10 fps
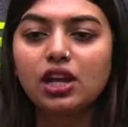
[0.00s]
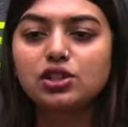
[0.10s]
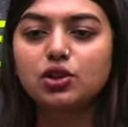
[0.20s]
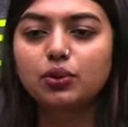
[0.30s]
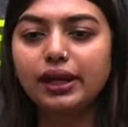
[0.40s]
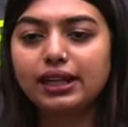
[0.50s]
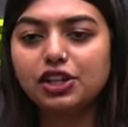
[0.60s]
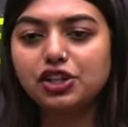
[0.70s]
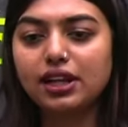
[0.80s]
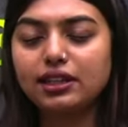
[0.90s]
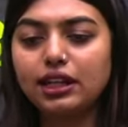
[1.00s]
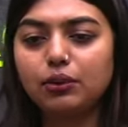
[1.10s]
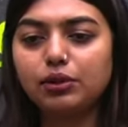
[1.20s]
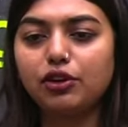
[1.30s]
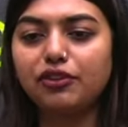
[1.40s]
So, quickly share the
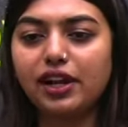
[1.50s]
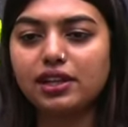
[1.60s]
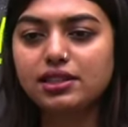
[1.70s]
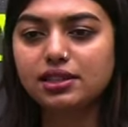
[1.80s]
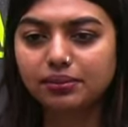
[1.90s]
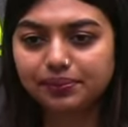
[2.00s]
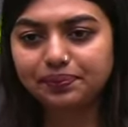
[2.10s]
link with your friends.